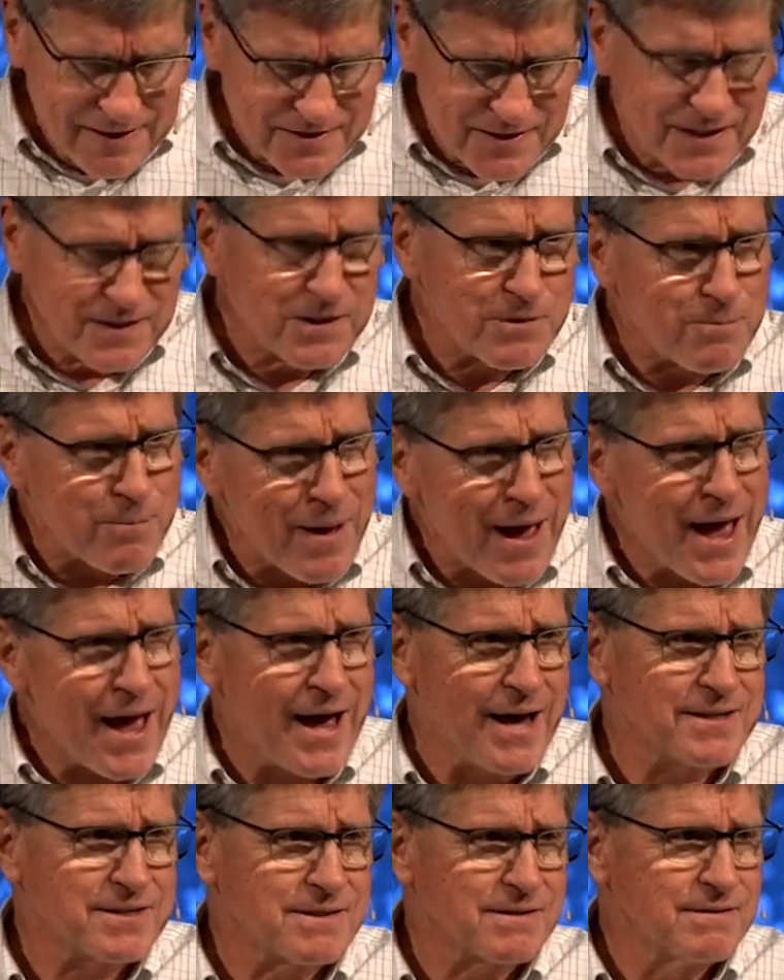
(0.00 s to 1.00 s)
See, in the
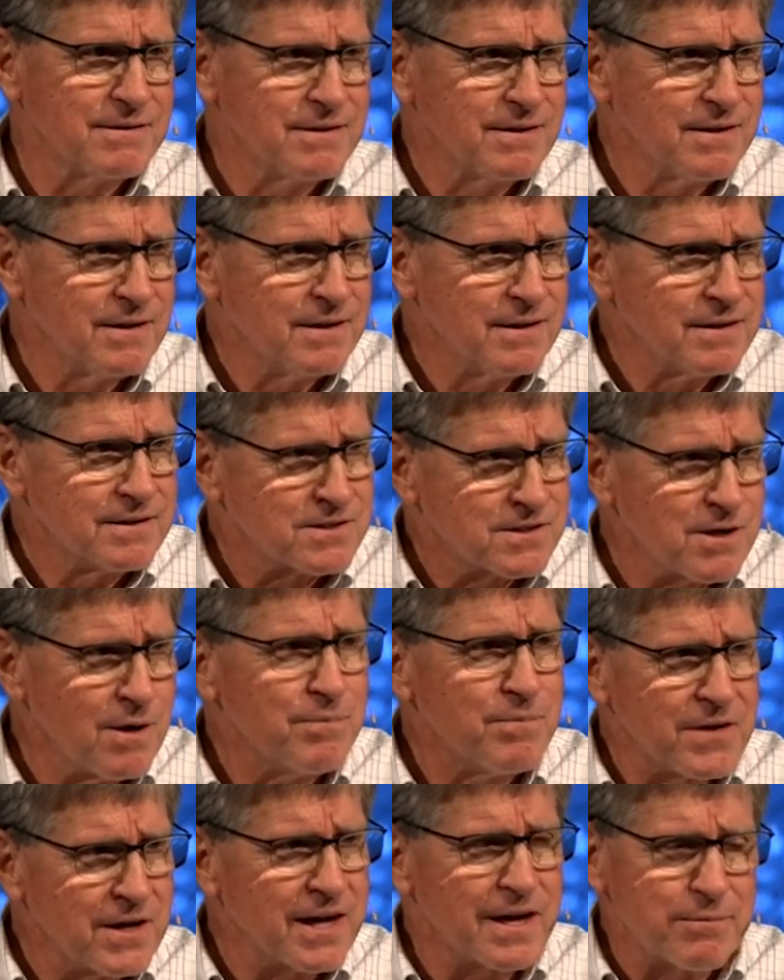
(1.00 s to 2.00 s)
past,
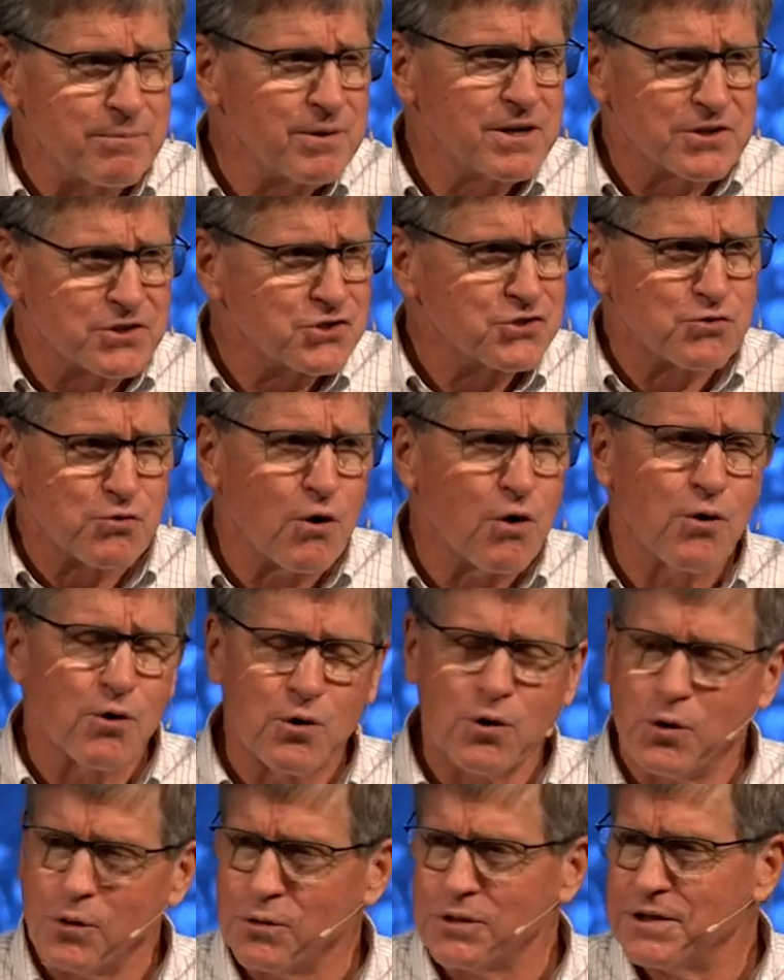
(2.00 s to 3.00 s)
something had been a
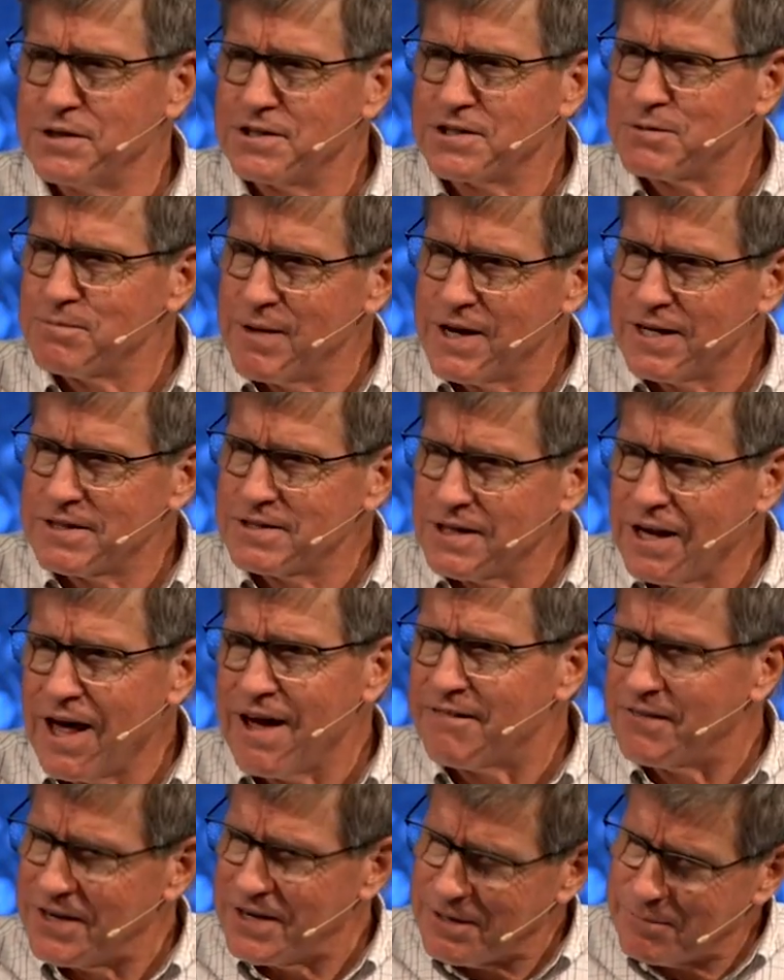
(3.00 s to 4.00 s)
stronghold in this man's
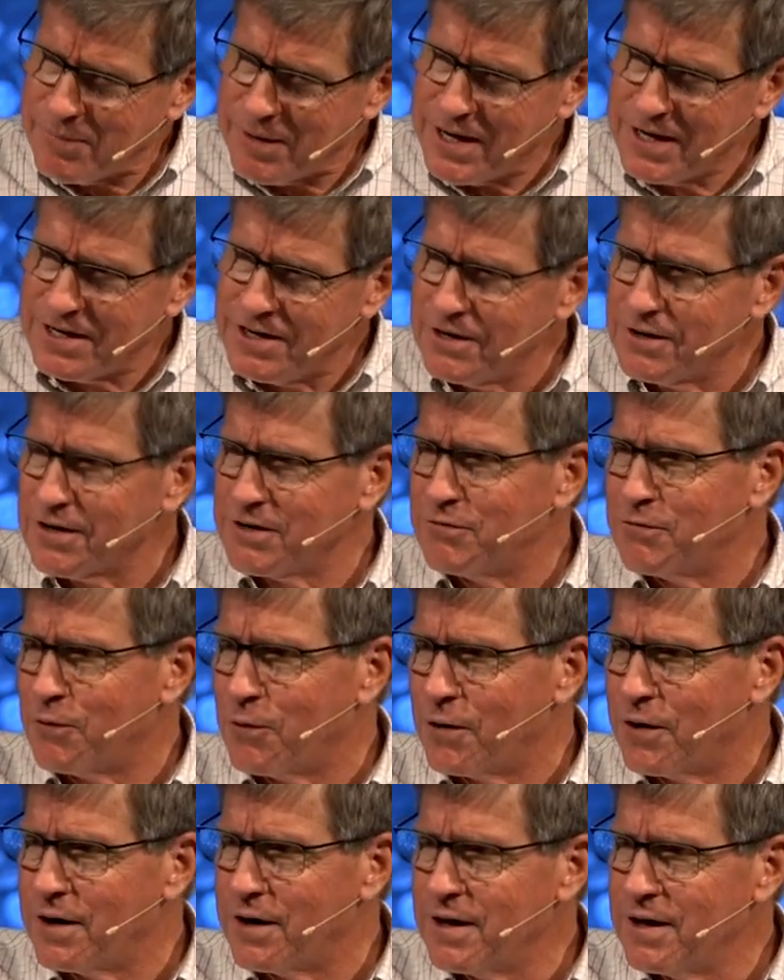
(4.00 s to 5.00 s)
life, and he paid dearly
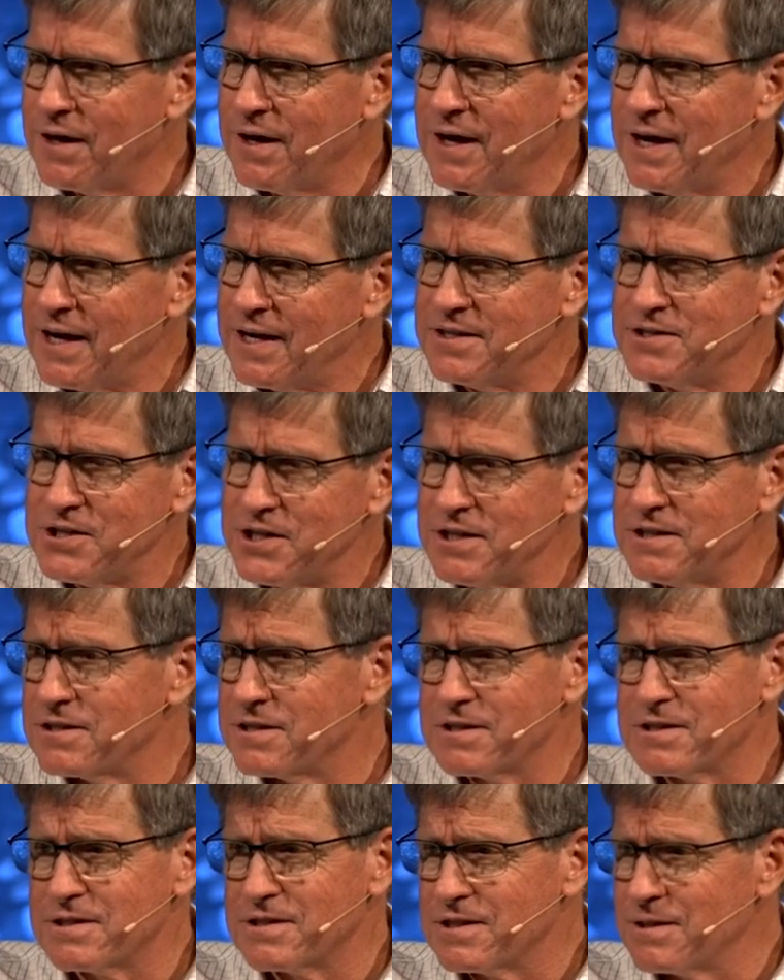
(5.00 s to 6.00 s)
for it. And
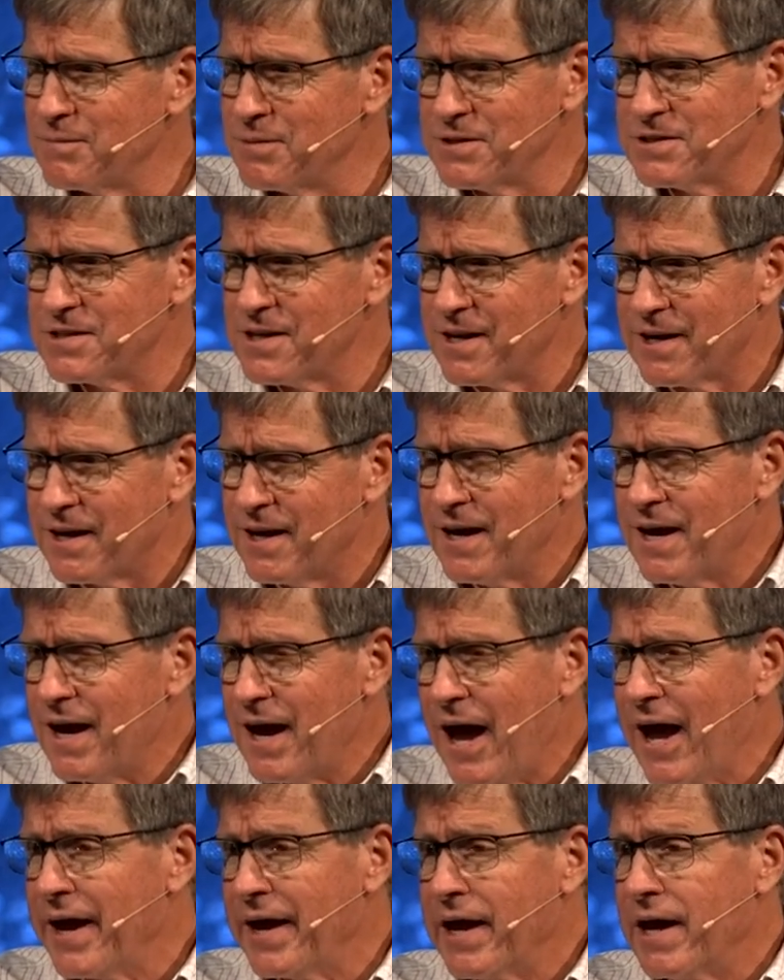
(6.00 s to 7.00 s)
Jesus is simply saying,
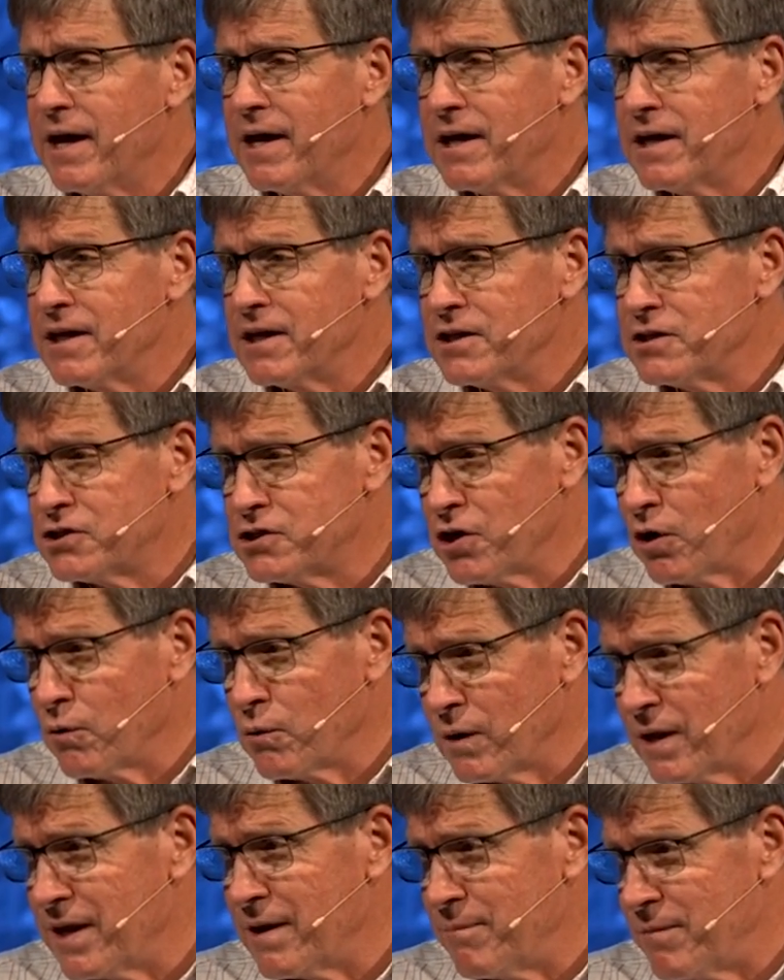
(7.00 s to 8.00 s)
Hey,
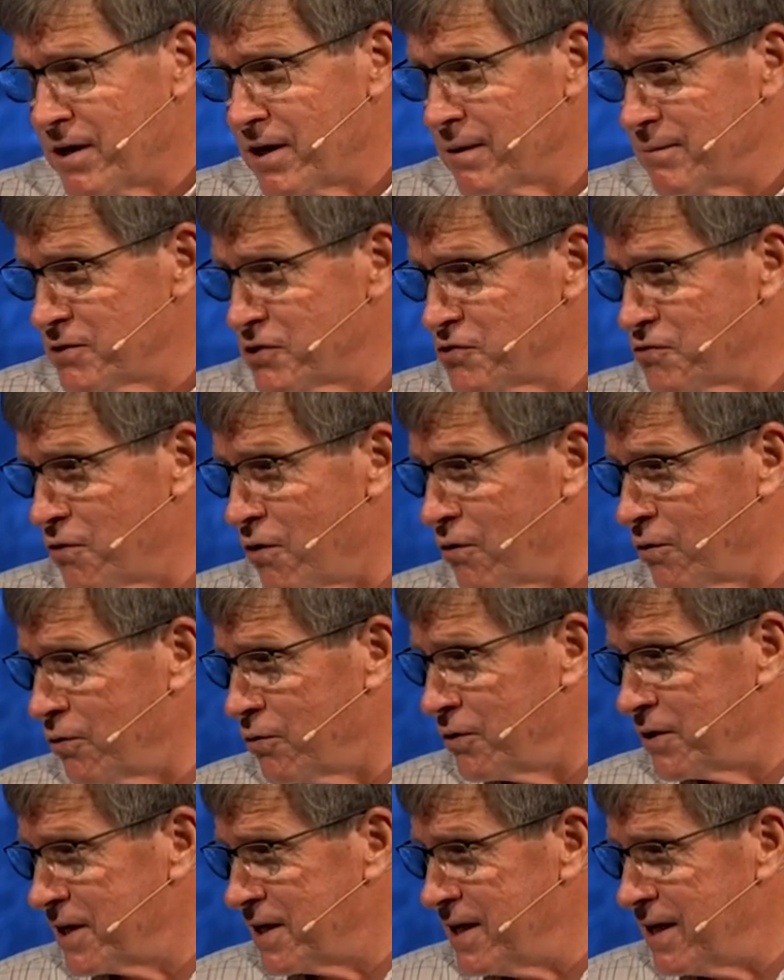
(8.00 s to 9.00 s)
don't let it become a
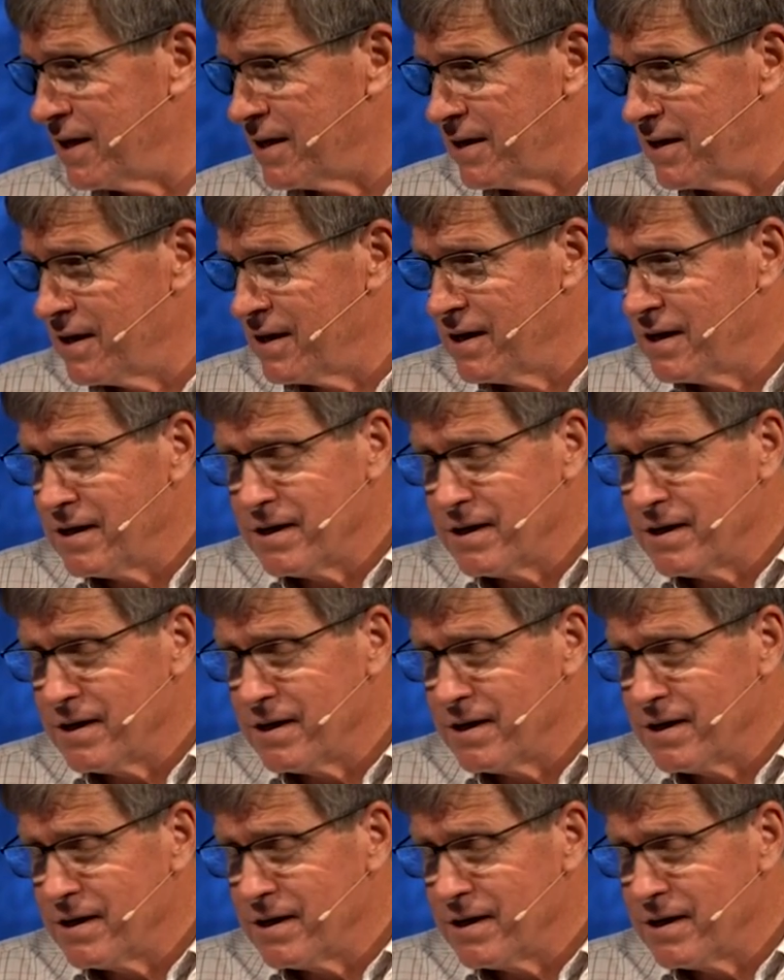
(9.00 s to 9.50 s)
stronghold again.